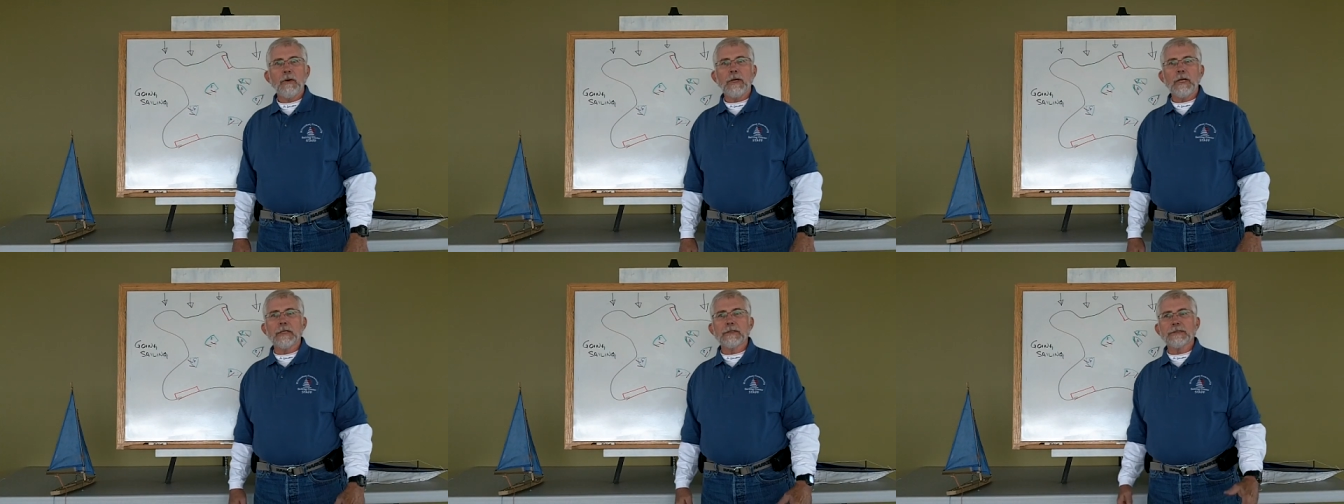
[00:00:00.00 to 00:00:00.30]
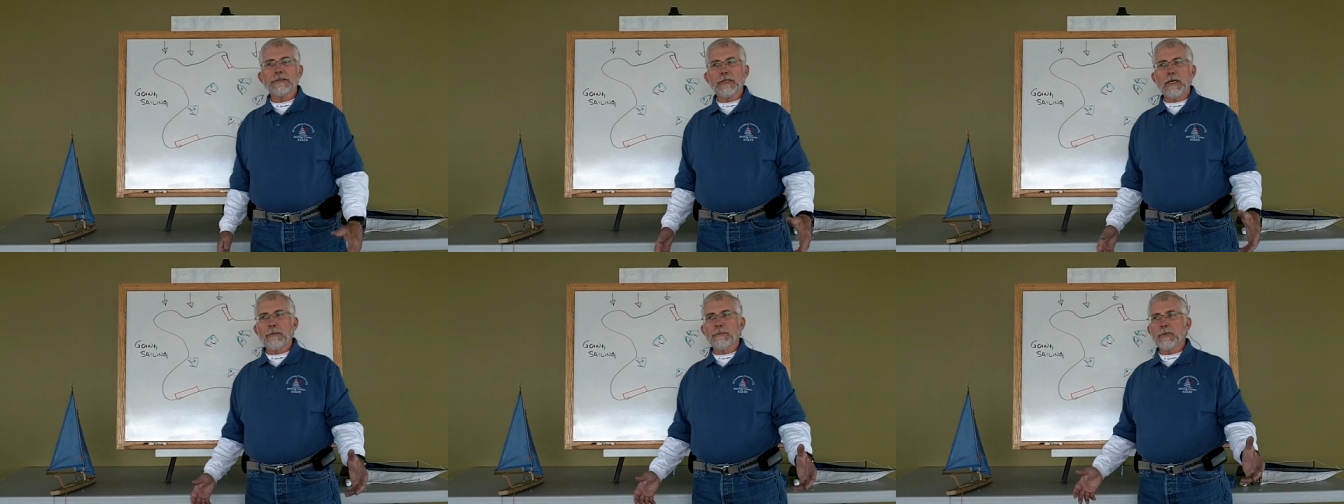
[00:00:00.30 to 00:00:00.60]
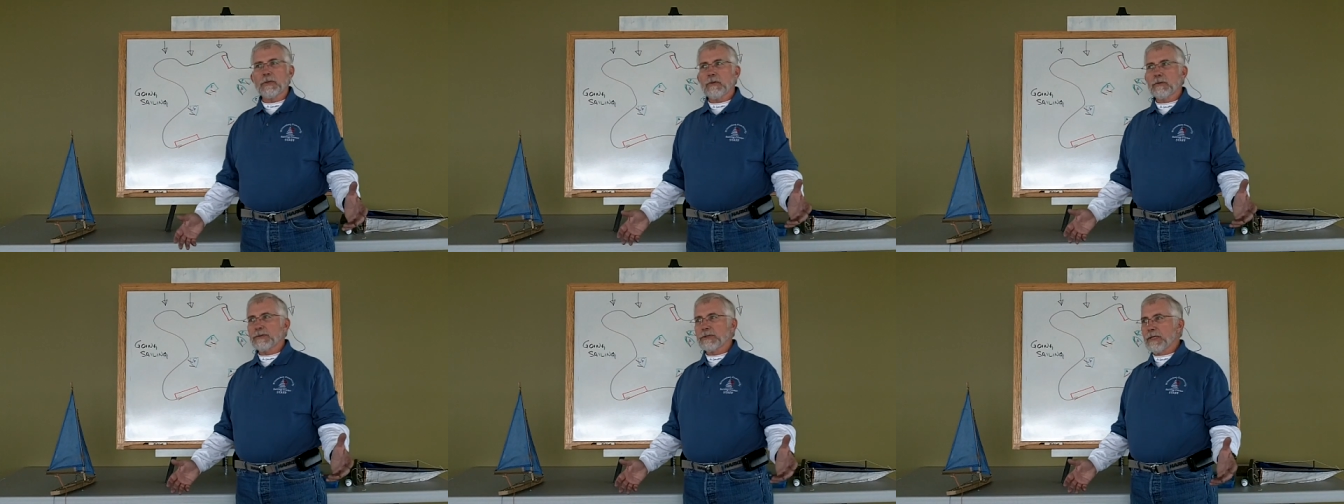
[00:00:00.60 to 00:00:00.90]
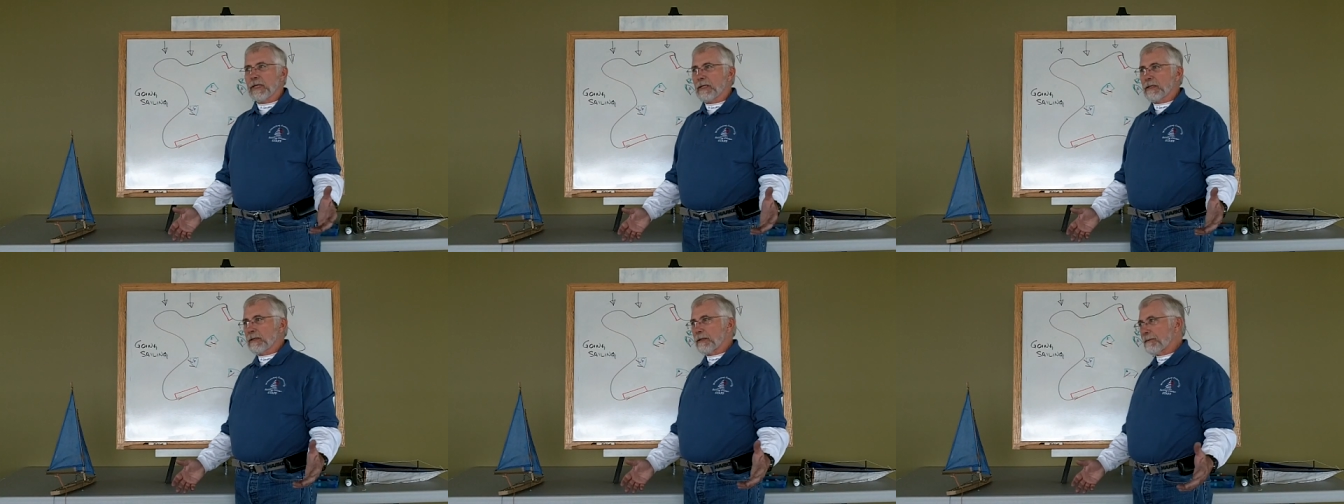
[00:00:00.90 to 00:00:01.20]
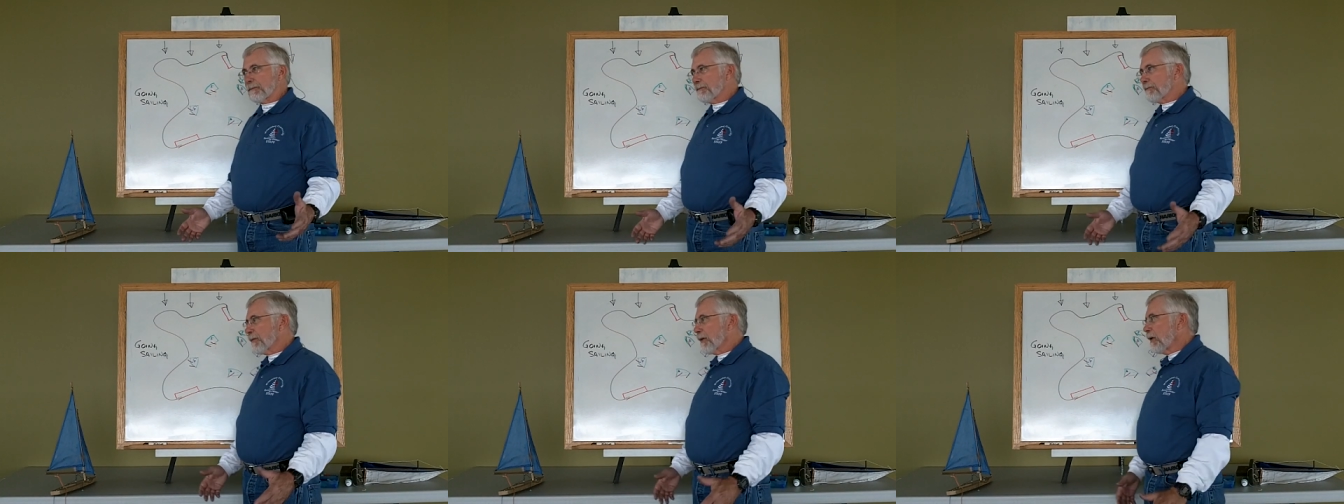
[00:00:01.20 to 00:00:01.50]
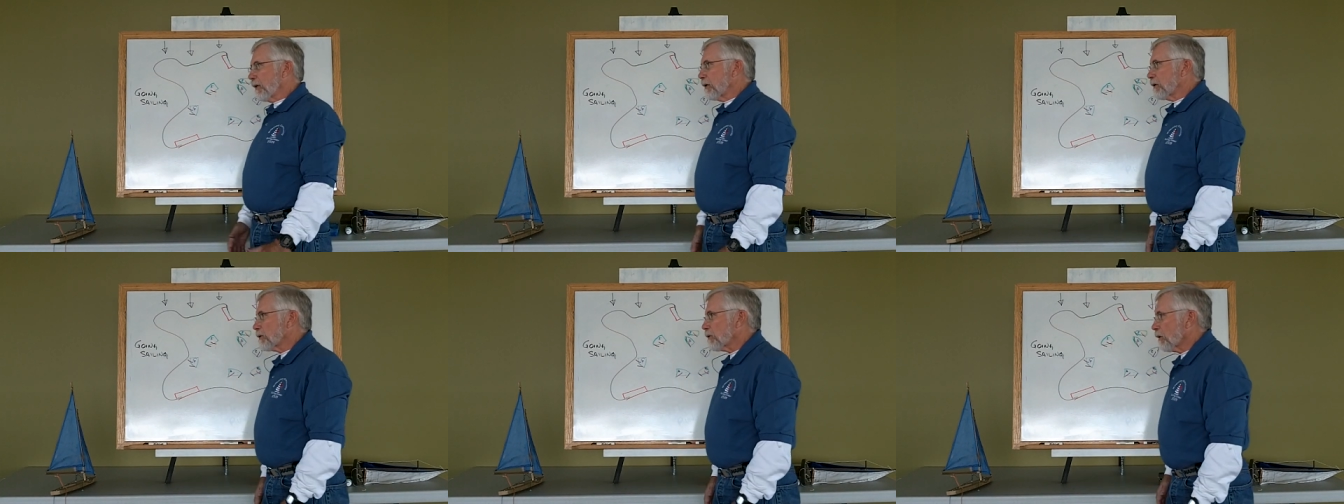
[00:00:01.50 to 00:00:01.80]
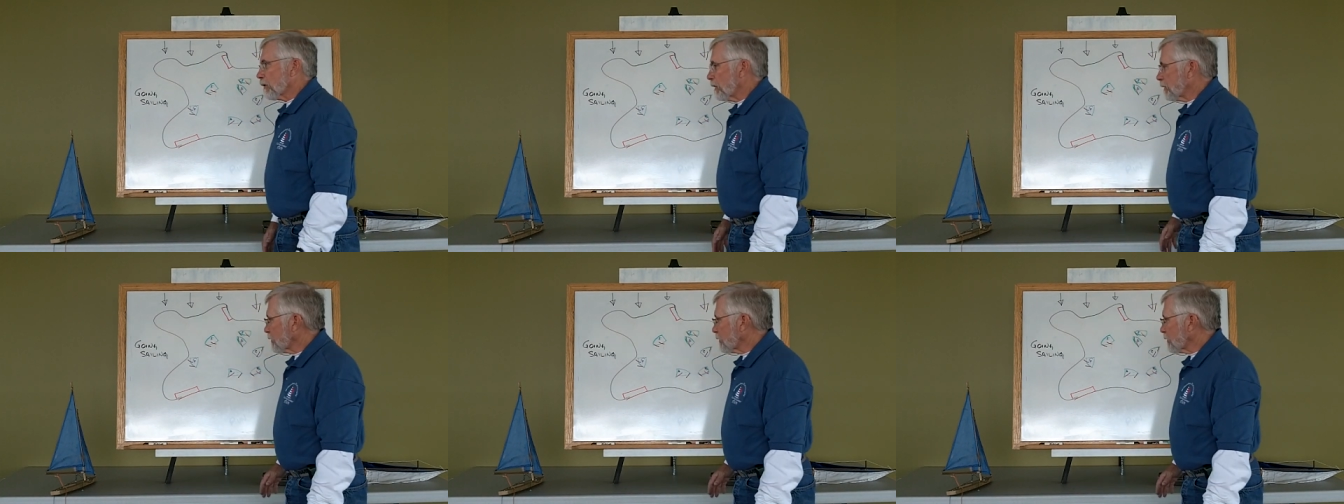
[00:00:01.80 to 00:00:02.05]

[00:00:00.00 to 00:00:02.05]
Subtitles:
Okay, it's time to go sailing. So